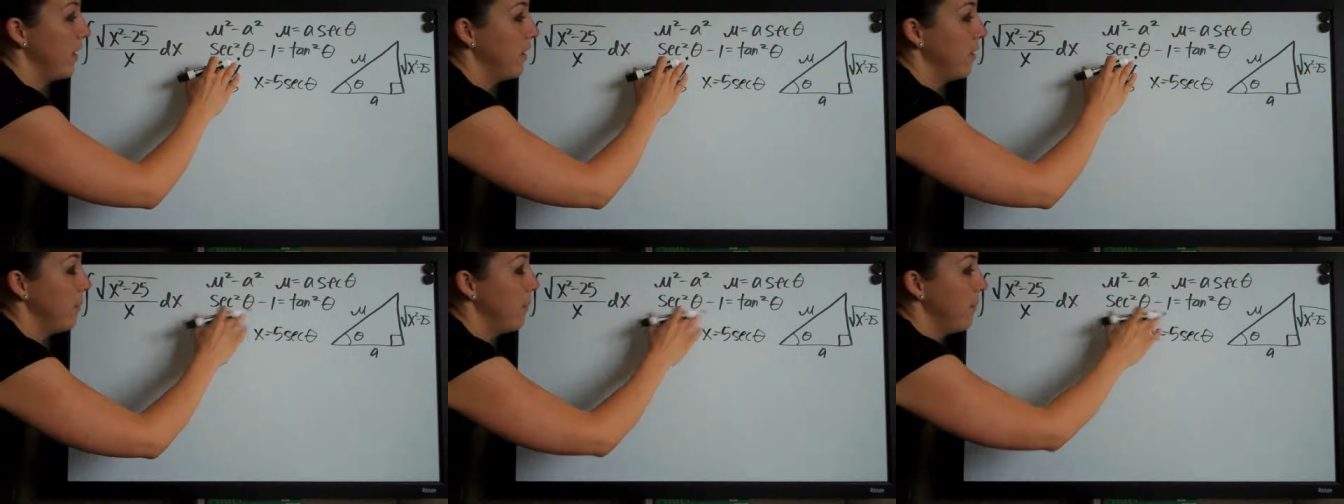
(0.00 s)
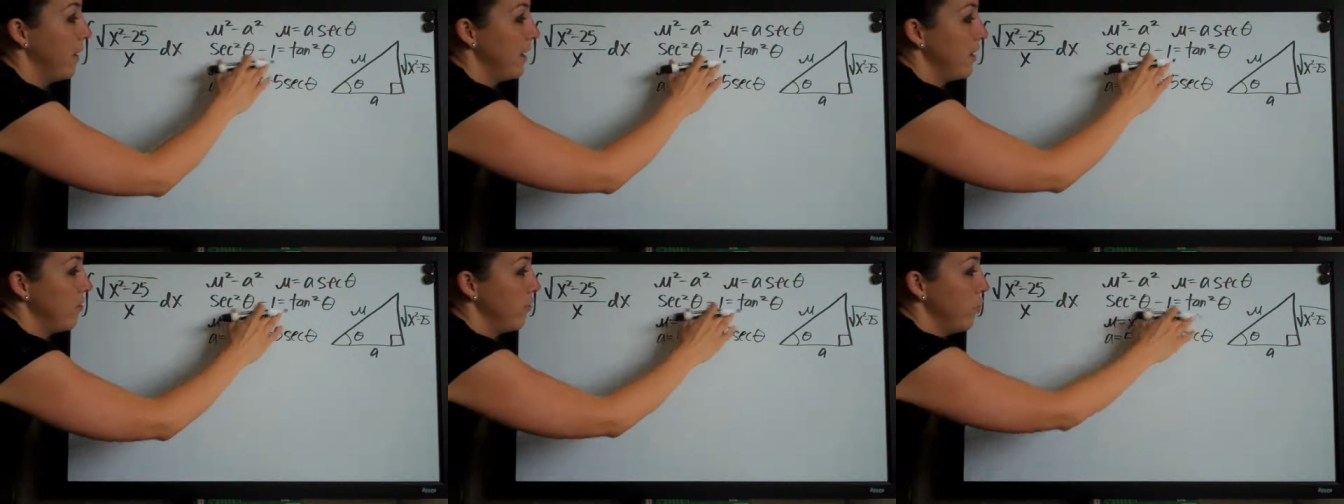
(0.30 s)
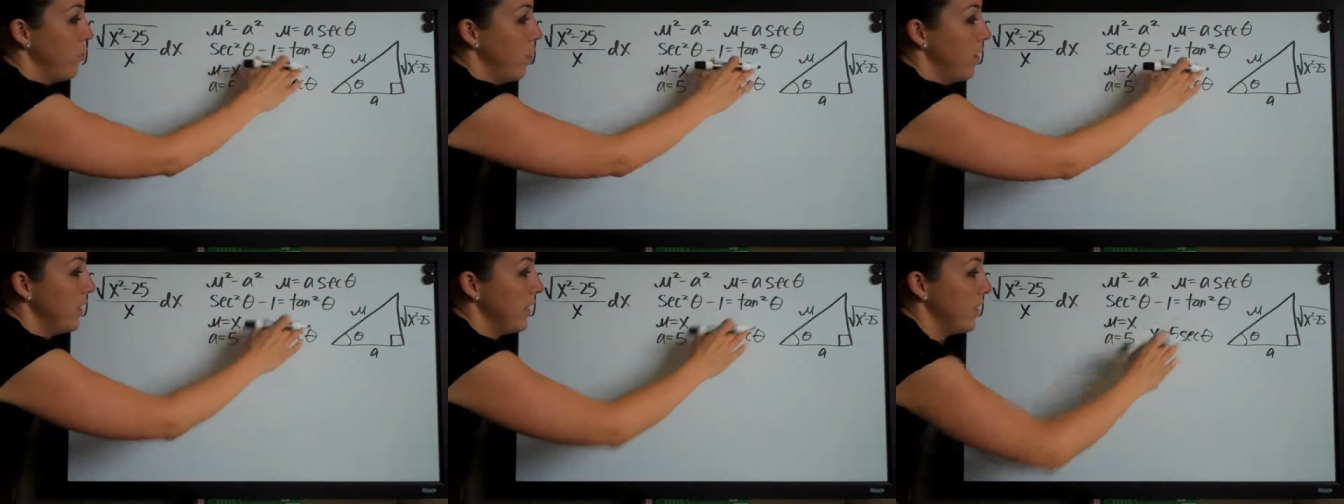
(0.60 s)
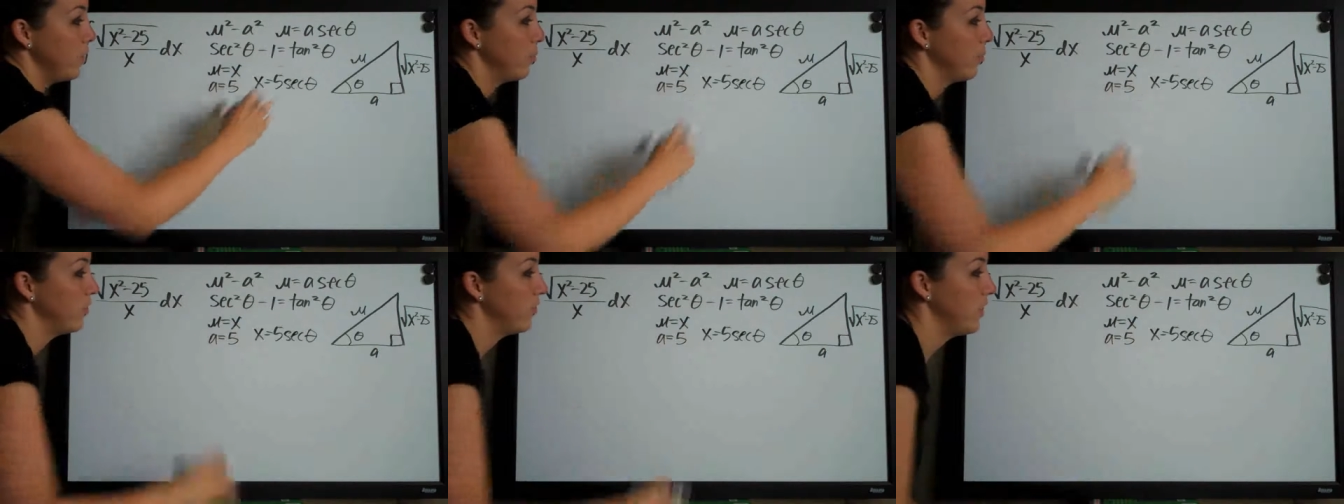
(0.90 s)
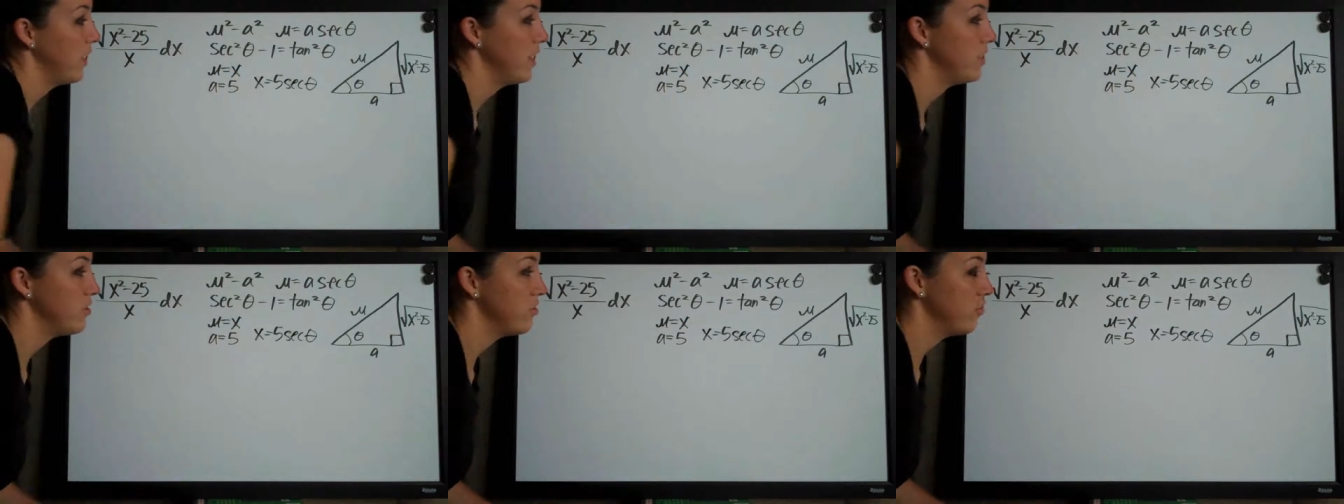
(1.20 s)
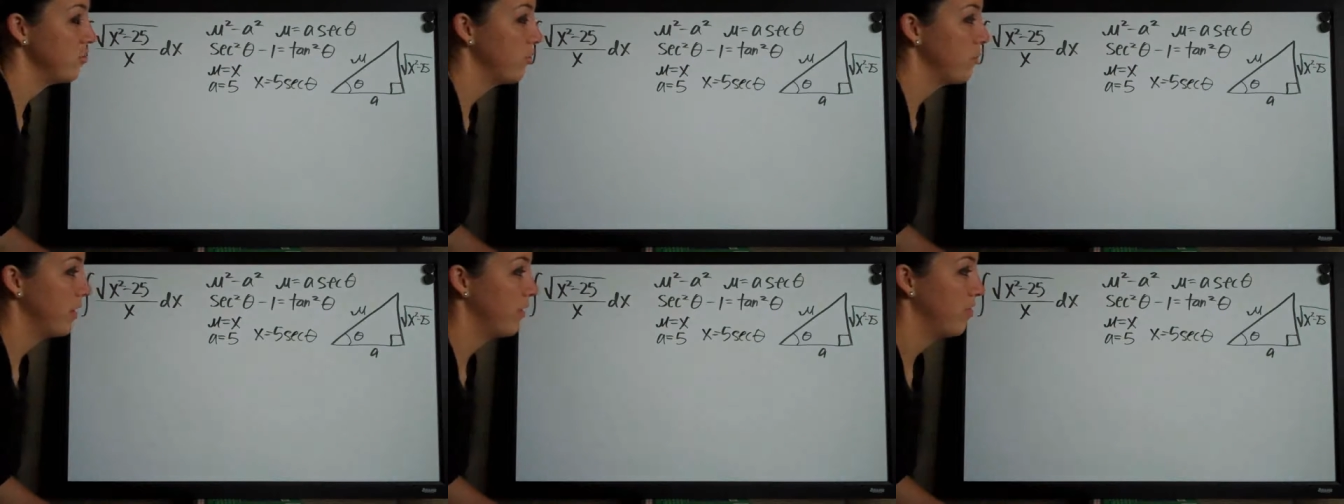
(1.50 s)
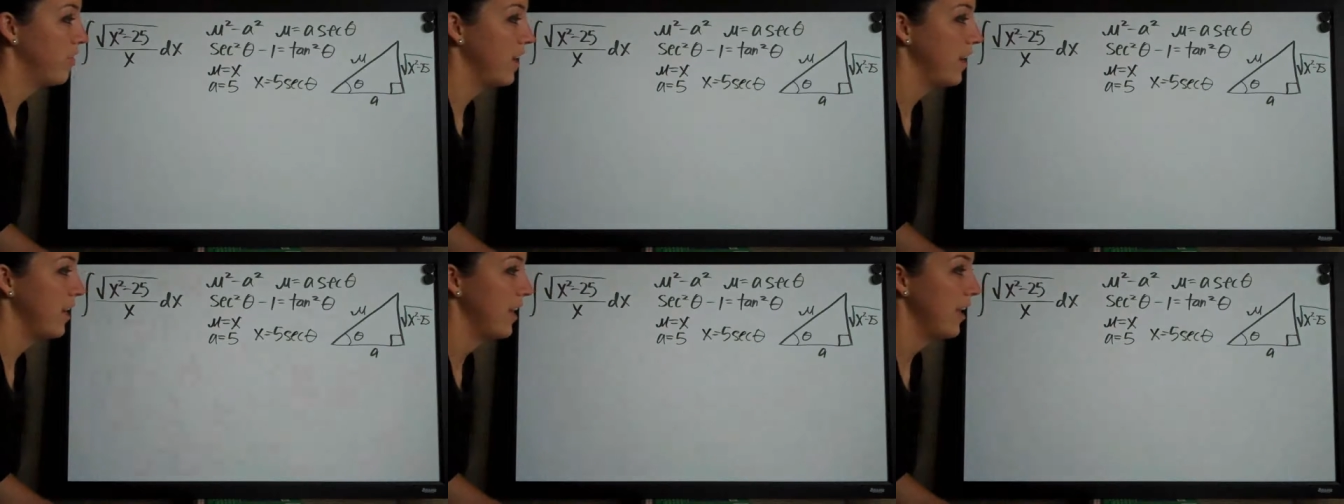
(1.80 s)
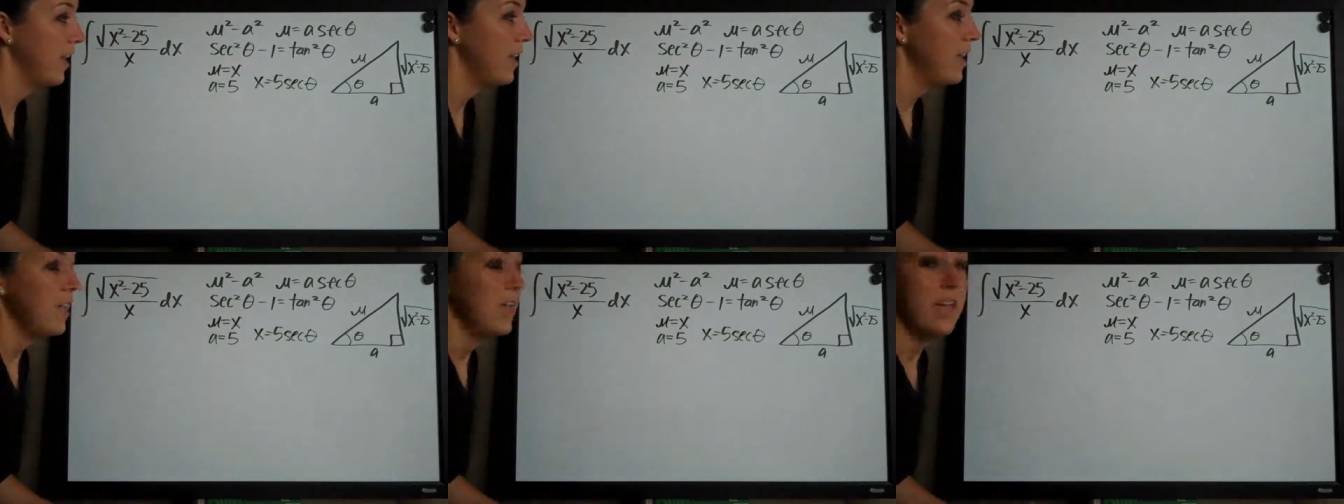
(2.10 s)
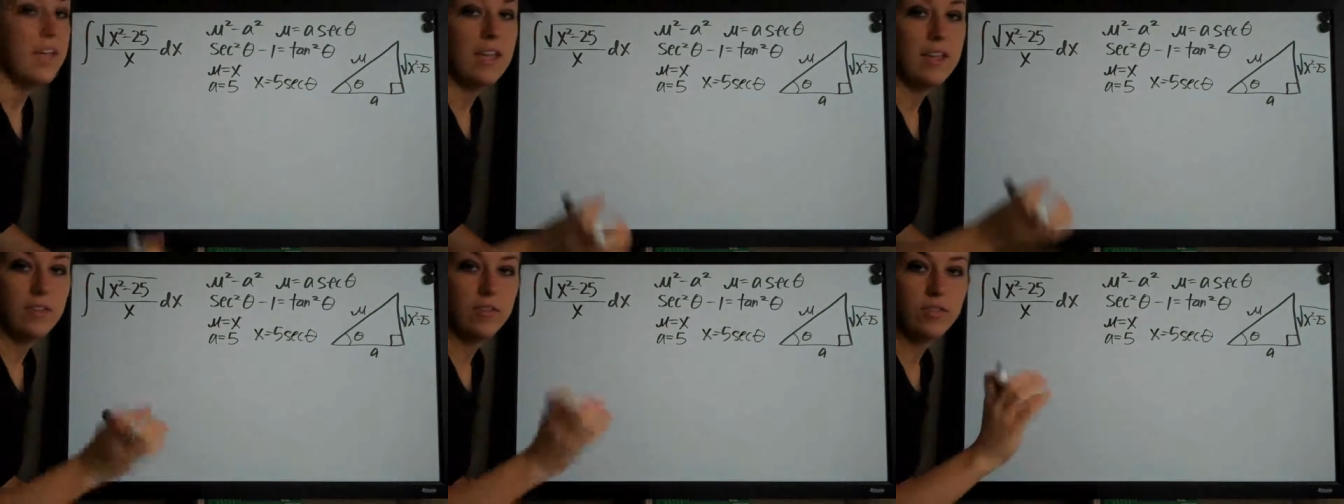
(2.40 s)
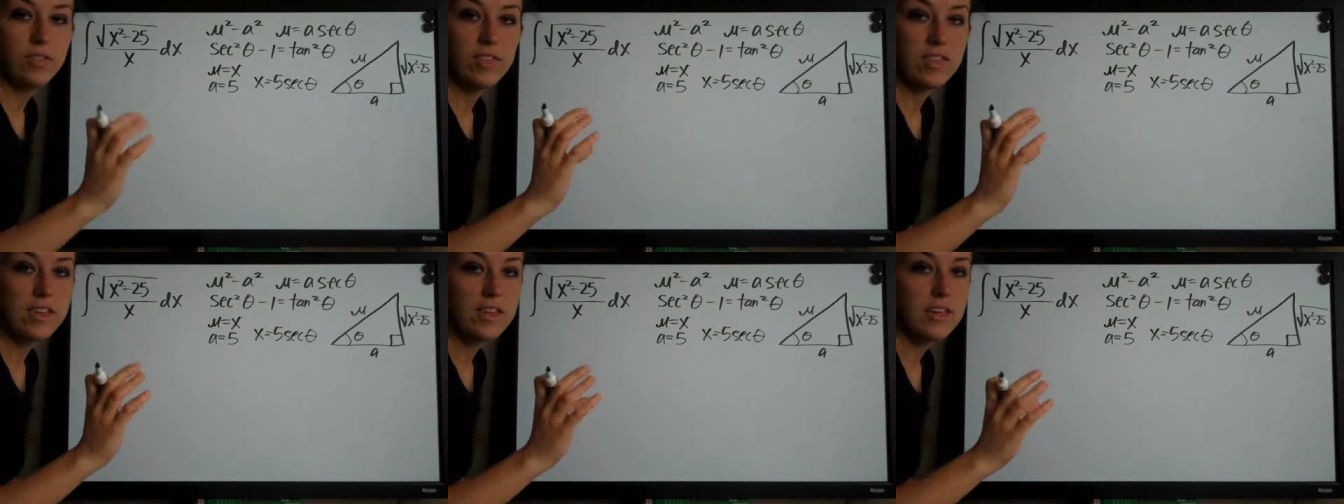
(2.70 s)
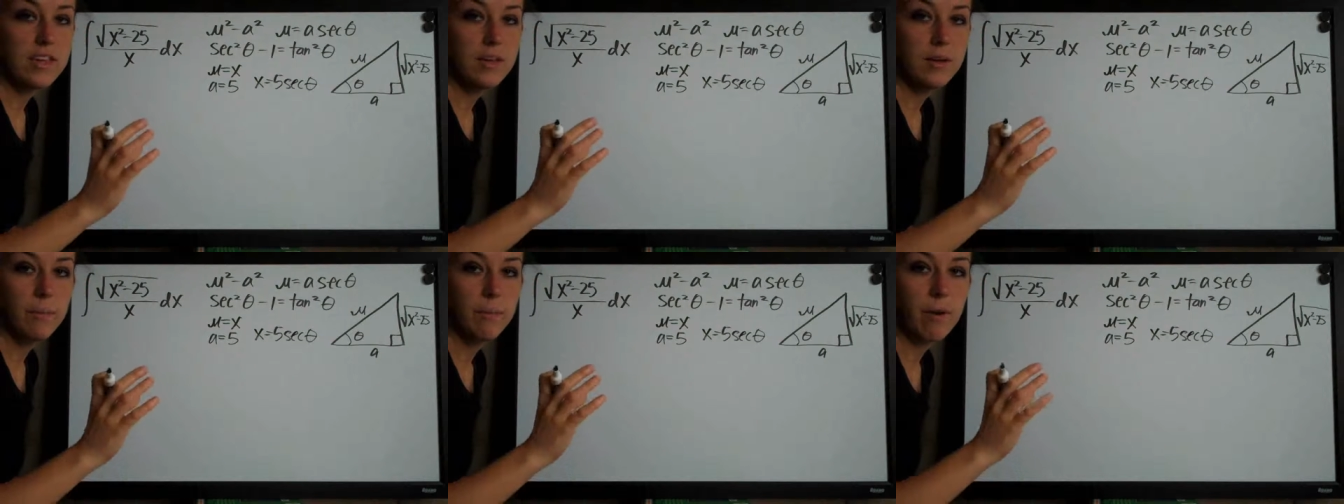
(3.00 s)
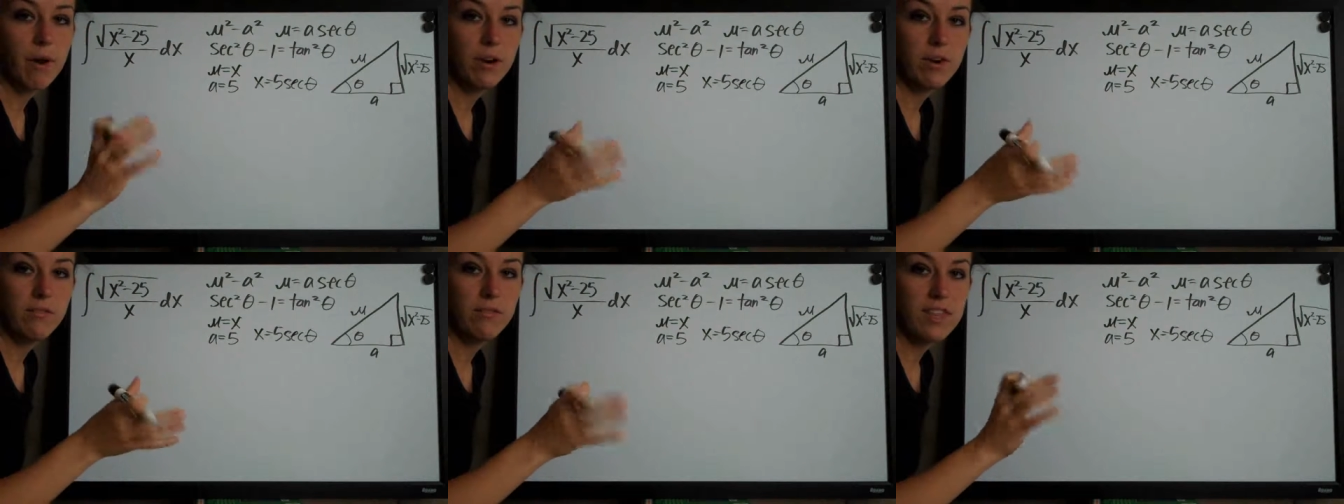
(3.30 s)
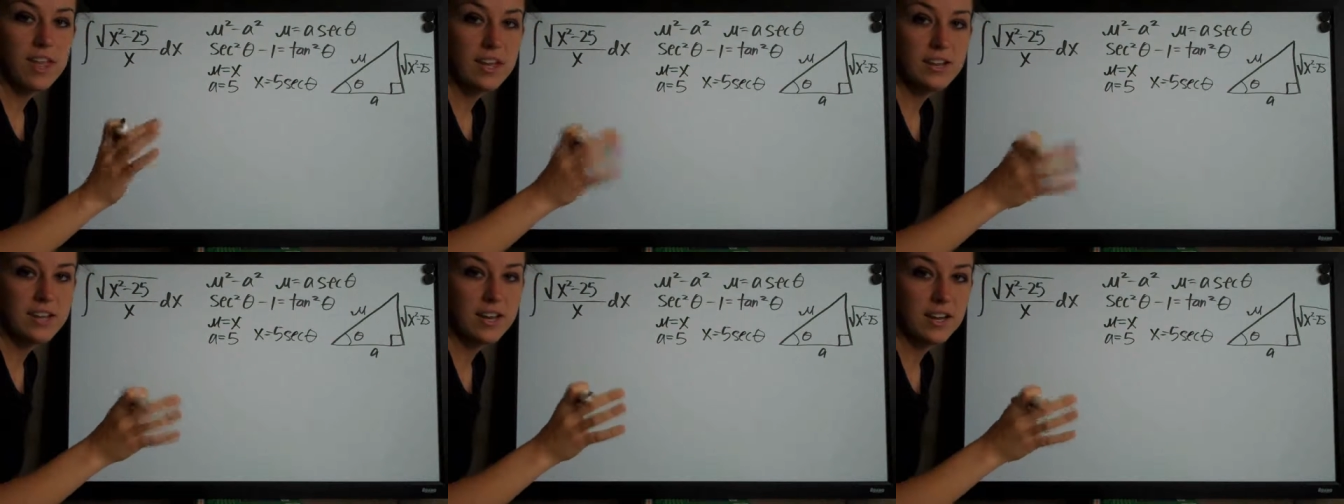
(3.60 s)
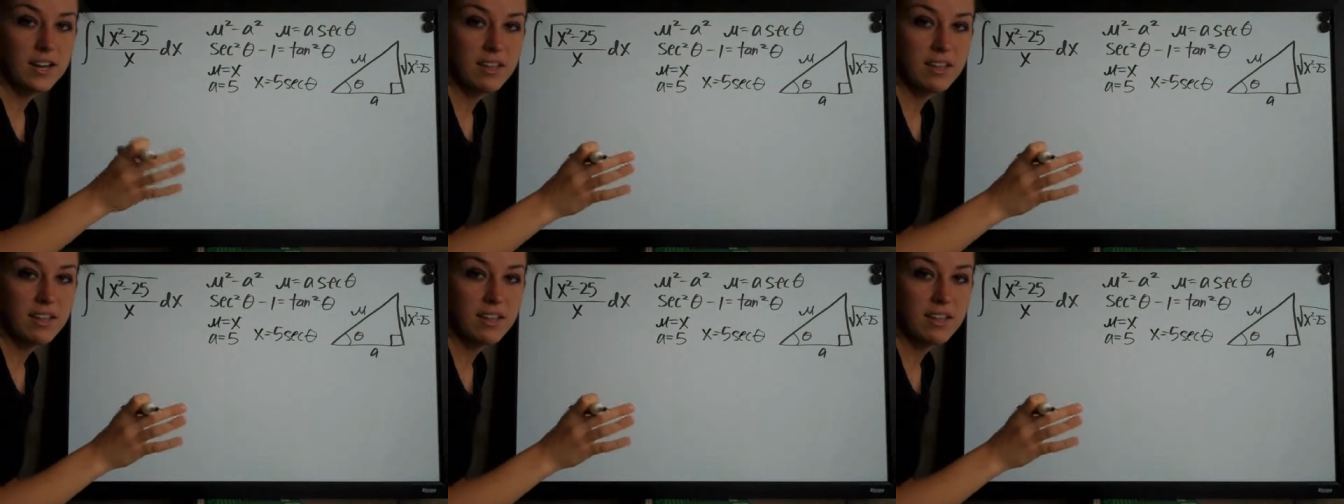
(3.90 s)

minus 1 equals tangent squared theta is the part of the identity